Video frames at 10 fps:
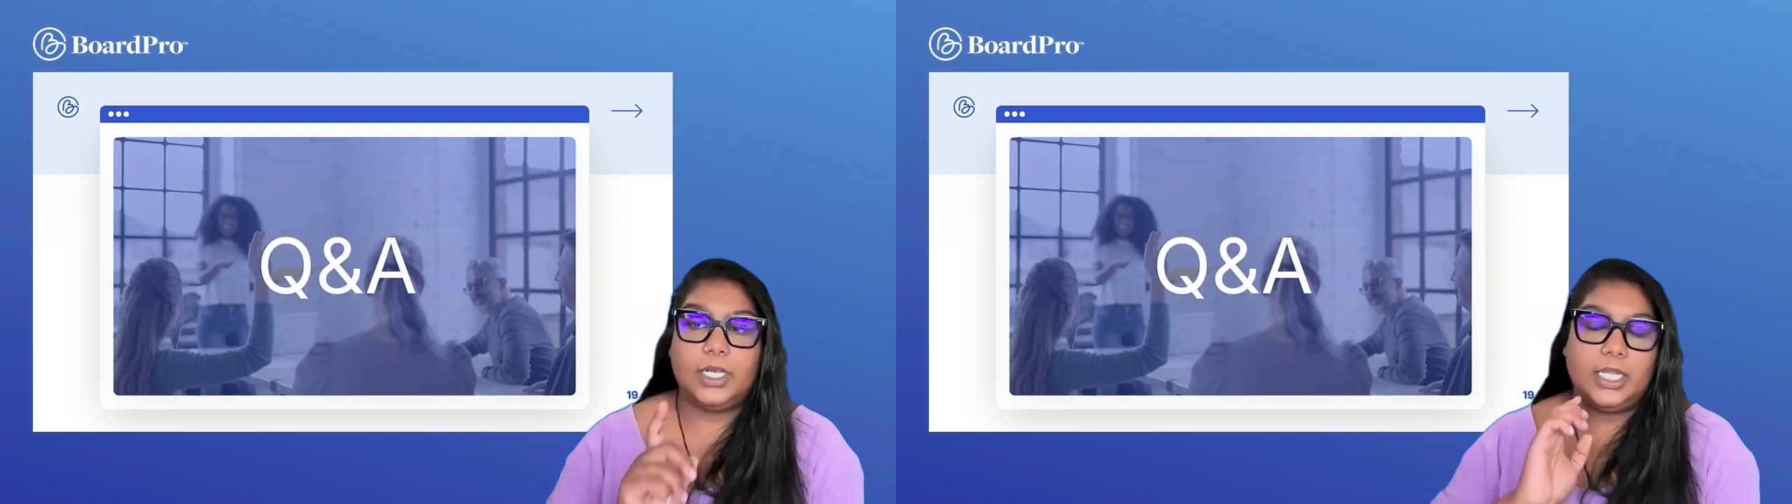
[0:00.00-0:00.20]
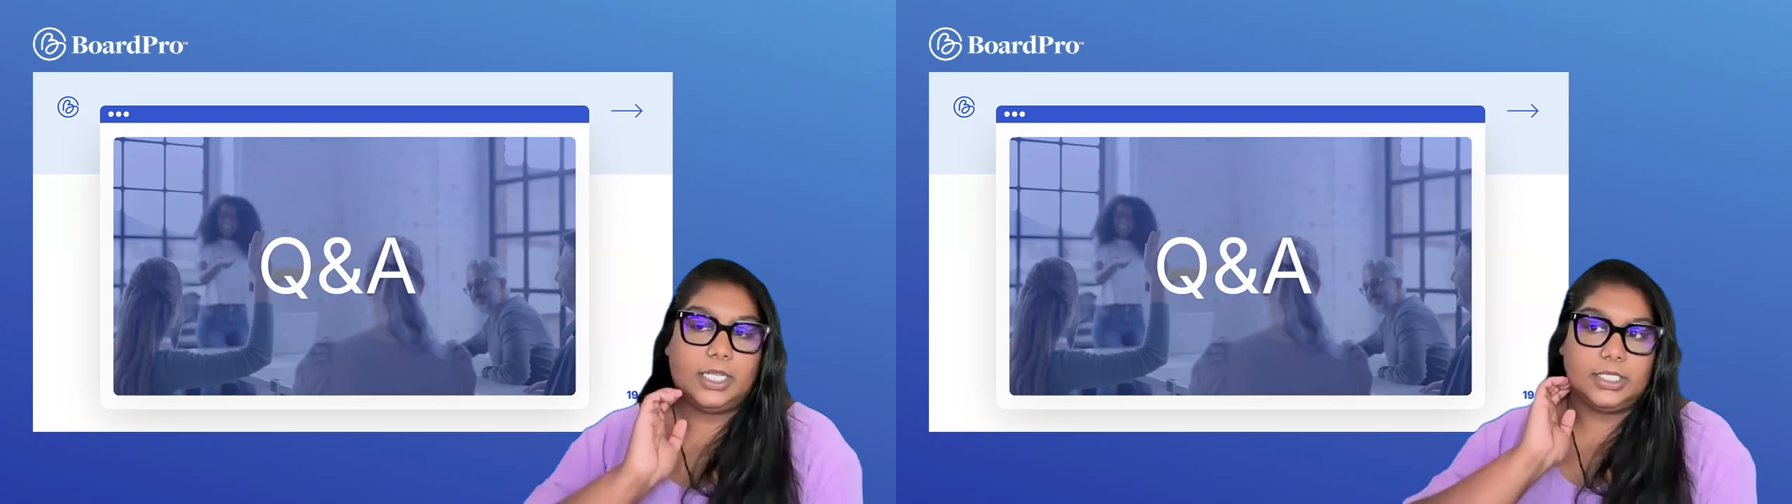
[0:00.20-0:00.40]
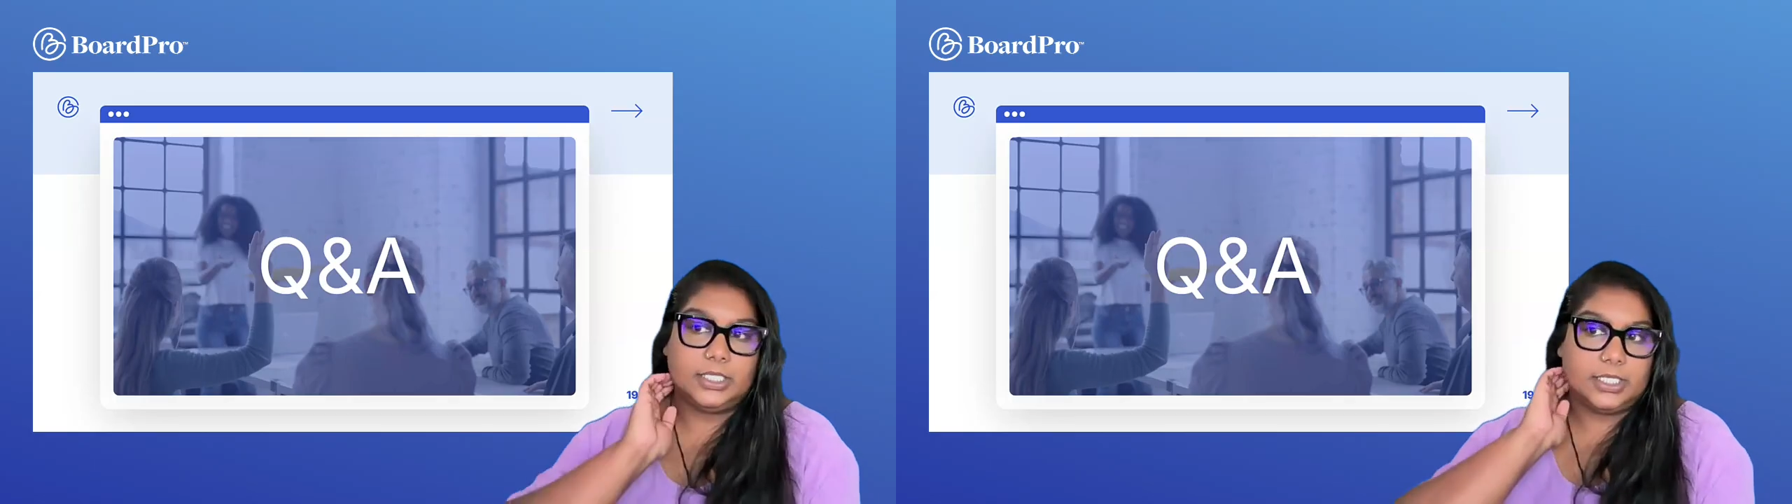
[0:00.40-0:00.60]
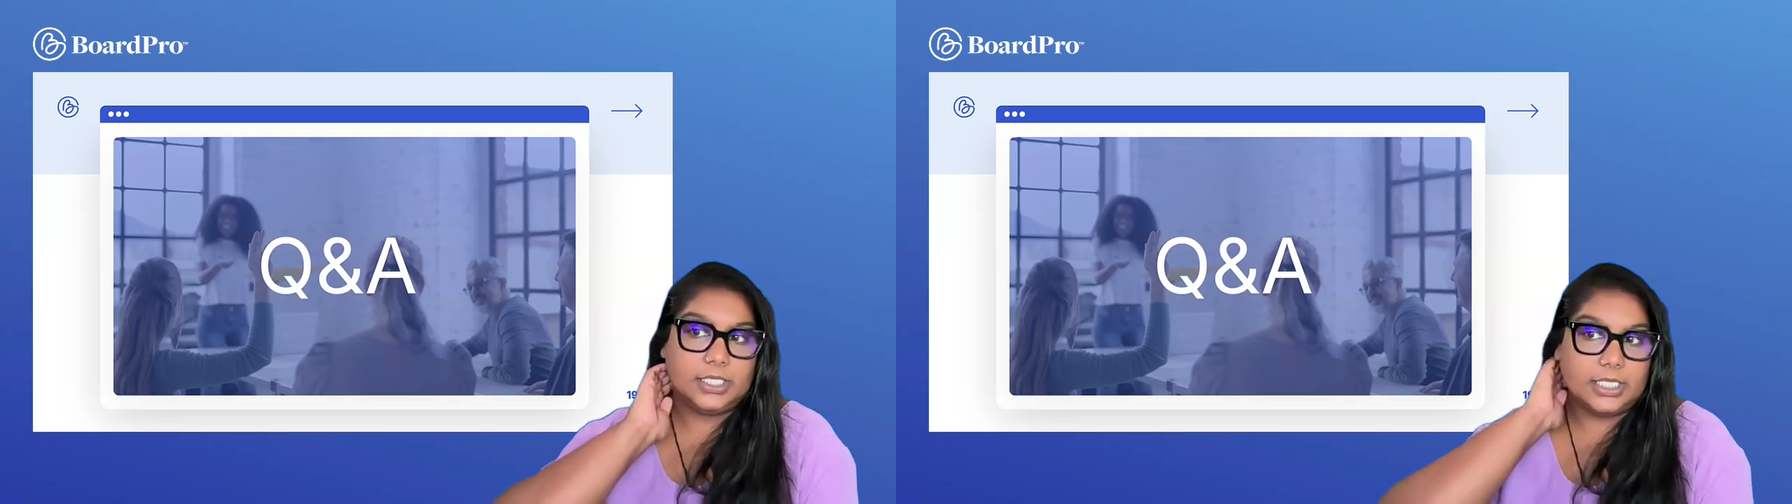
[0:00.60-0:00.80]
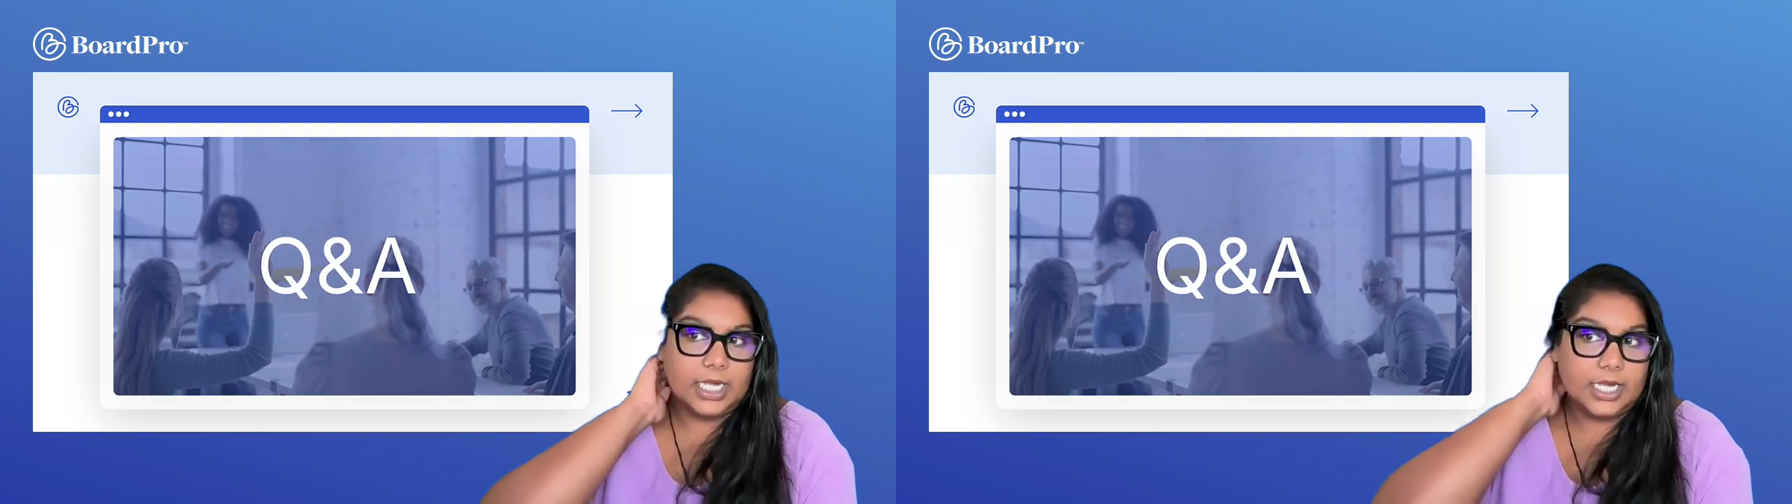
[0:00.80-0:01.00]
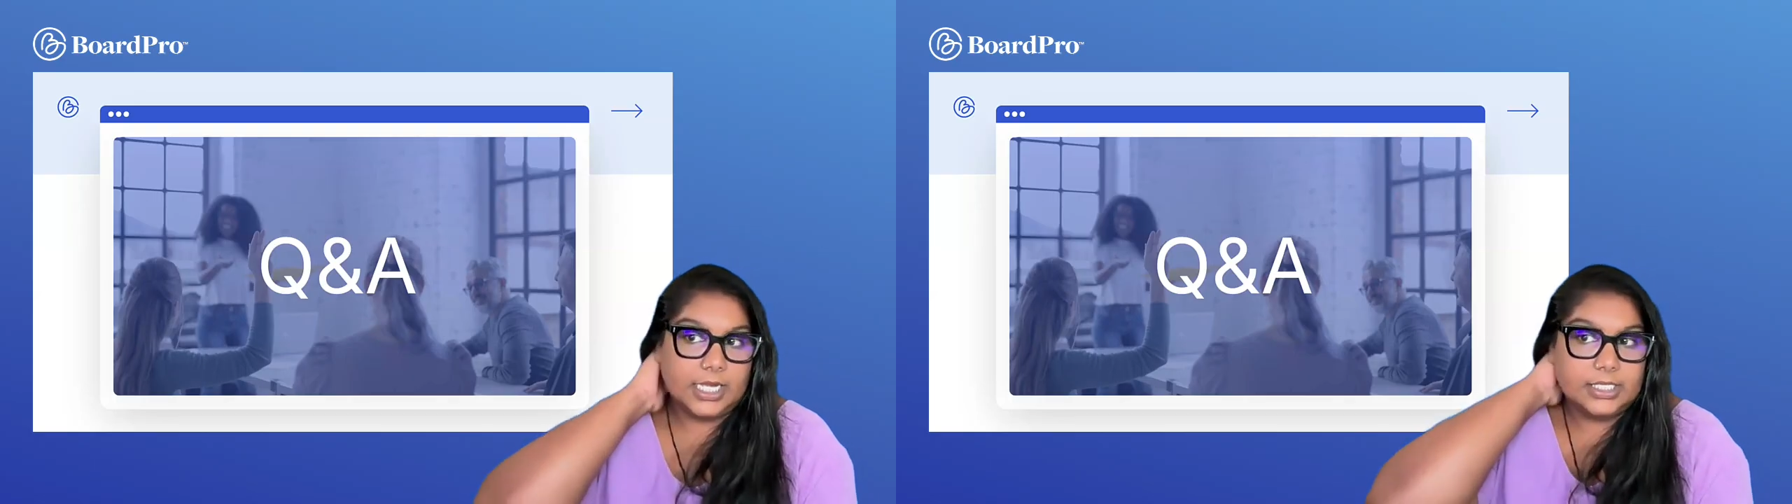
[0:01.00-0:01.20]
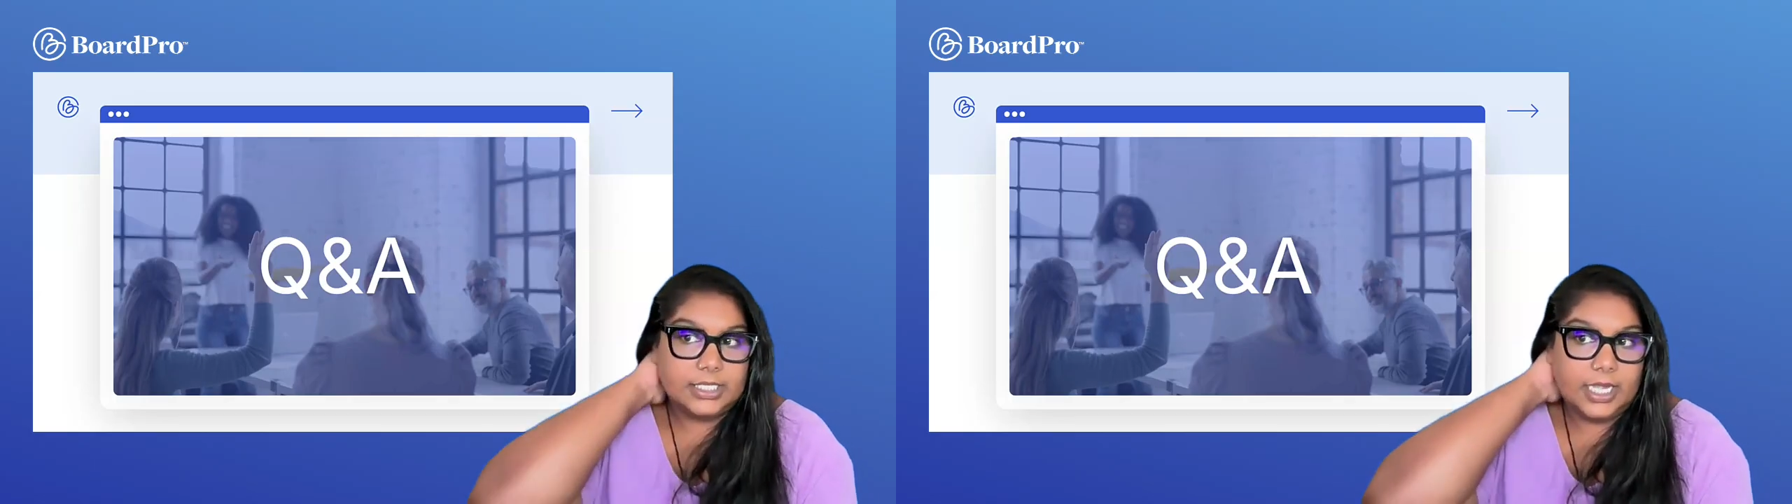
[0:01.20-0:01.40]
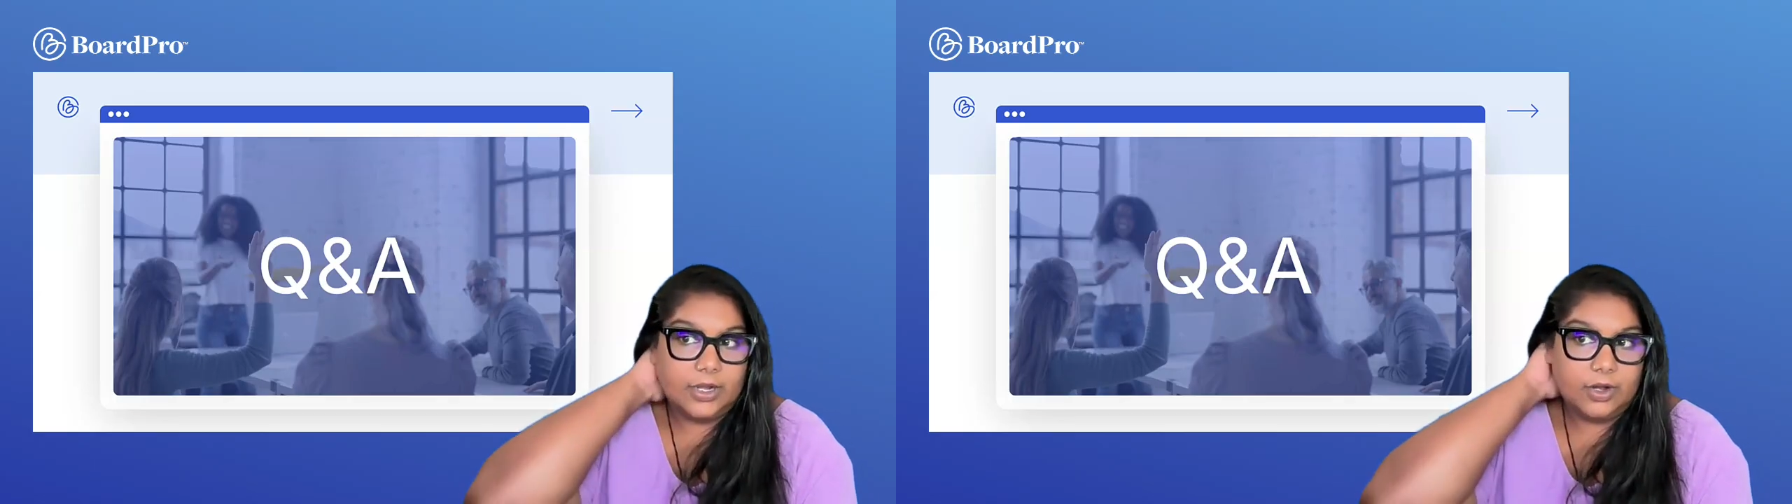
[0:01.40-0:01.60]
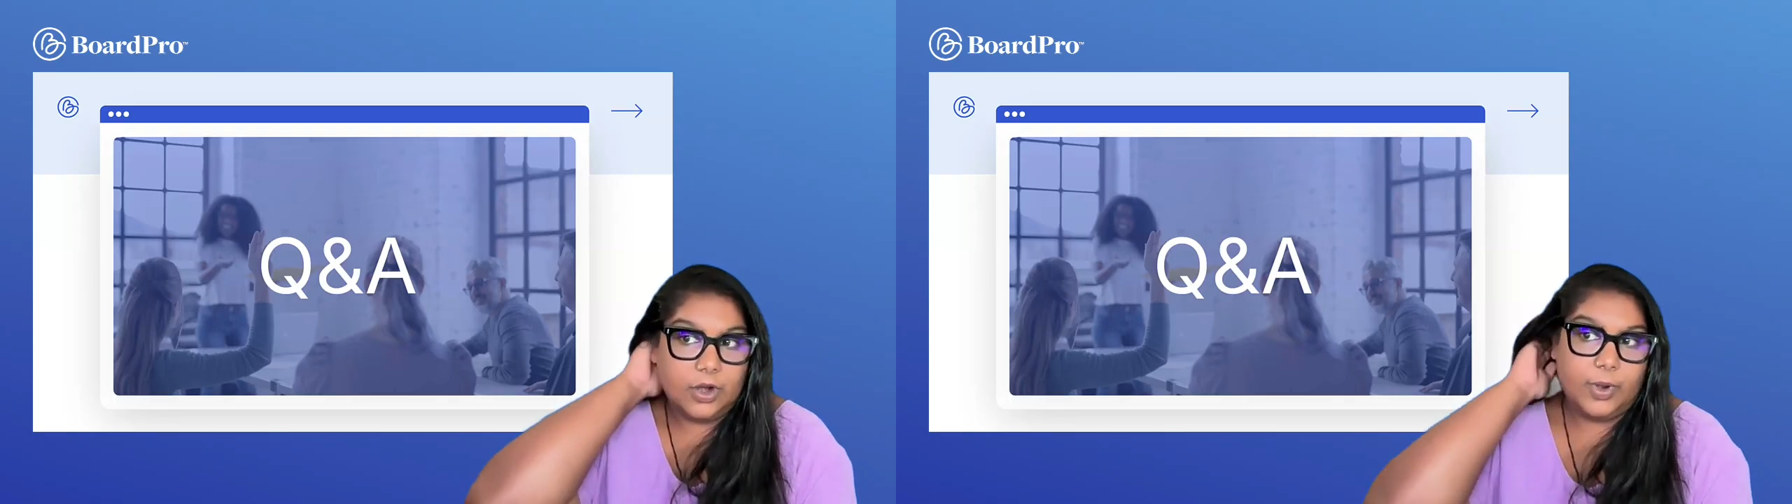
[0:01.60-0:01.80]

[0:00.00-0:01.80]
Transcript: one here that's just, is there